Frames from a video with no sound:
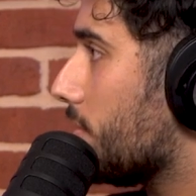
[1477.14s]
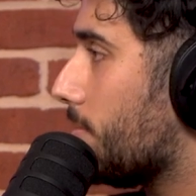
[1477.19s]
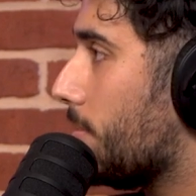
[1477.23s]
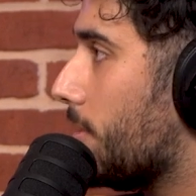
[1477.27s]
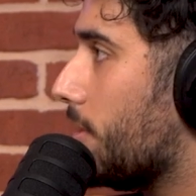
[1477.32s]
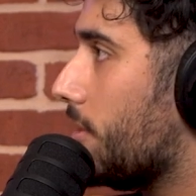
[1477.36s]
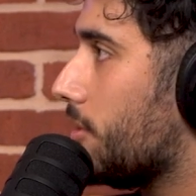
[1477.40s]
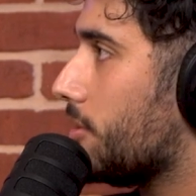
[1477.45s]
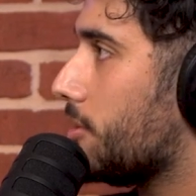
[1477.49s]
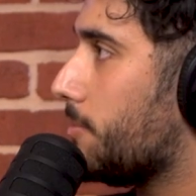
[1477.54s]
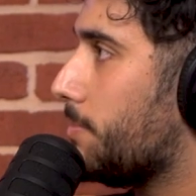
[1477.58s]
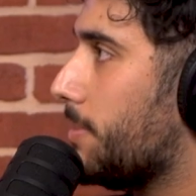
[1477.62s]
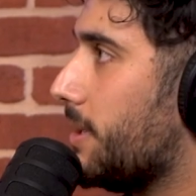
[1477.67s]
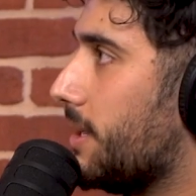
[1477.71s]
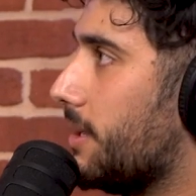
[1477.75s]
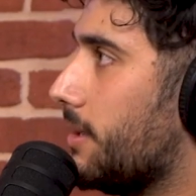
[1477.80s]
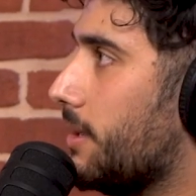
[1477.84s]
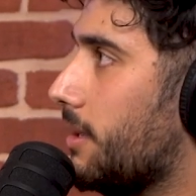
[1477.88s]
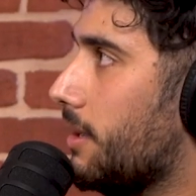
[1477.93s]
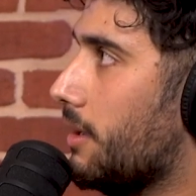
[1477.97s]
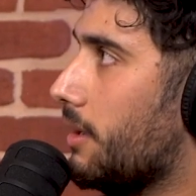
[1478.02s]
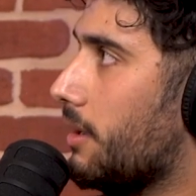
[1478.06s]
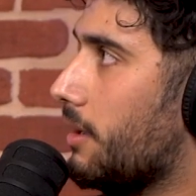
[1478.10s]
as merch.
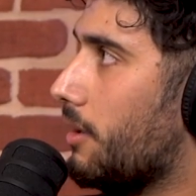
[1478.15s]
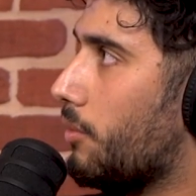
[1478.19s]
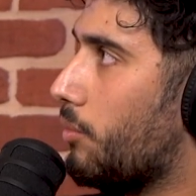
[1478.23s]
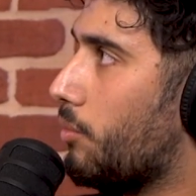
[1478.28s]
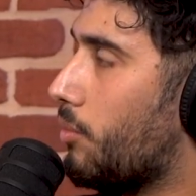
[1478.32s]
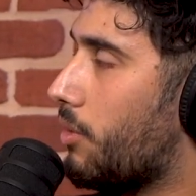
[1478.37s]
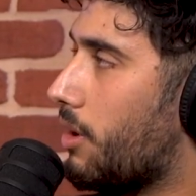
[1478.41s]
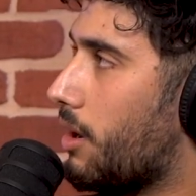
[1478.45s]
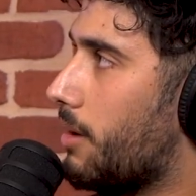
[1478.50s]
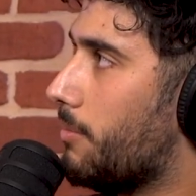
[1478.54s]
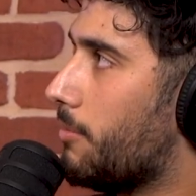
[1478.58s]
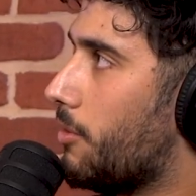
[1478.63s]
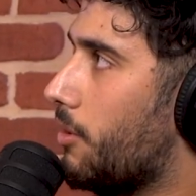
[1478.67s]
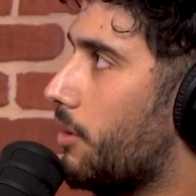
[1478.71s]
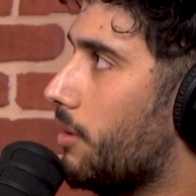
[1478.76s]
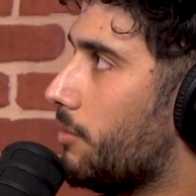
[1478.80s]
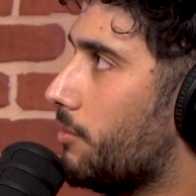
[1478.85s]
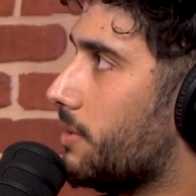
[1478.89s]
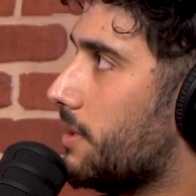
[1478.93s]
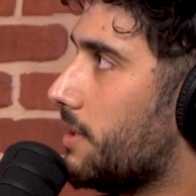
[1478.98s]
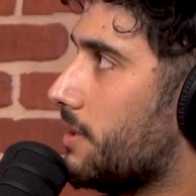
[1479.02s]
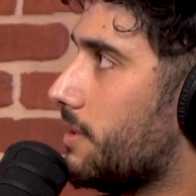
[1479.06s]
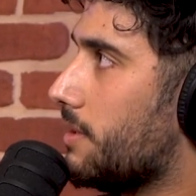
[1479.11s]
But where I'm going
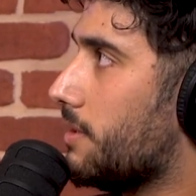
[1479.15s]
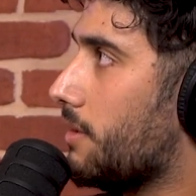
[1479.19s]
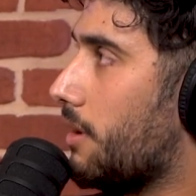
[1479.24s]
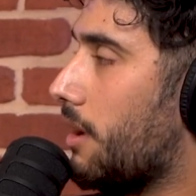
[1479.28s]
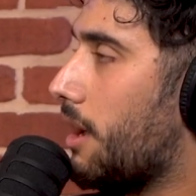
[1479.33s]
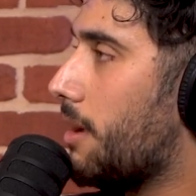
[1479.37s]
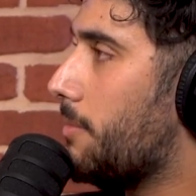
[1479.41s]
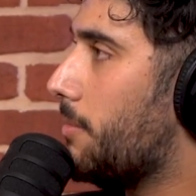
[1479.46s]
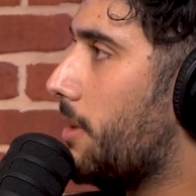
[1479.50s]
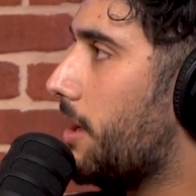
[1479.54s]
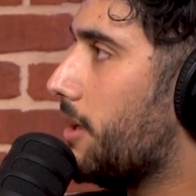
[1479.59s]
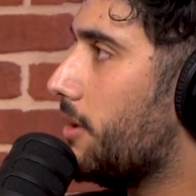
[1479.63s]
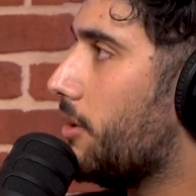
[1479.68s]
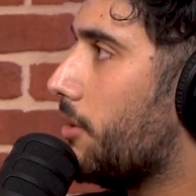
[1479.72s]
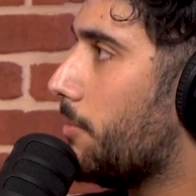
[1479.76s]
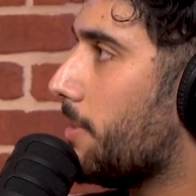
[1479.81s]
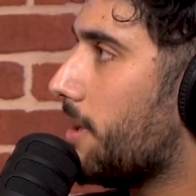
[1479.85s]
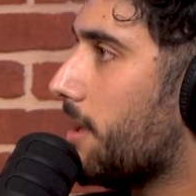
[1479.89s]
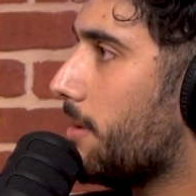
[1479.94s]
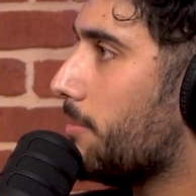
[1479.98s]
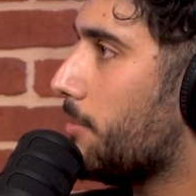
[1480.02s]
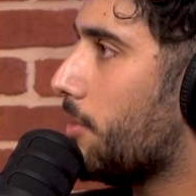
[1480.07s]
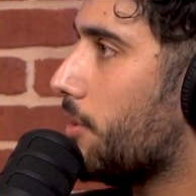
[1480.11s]
with this is I might not
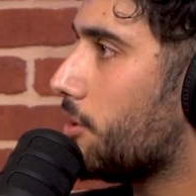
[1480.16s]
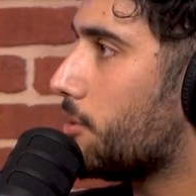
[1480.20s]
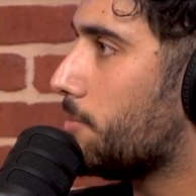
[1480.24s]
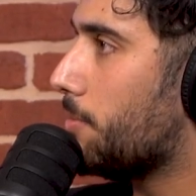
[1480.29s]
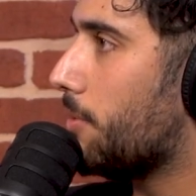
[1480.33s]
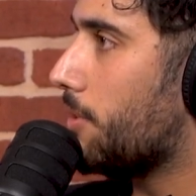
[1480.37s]
be a merch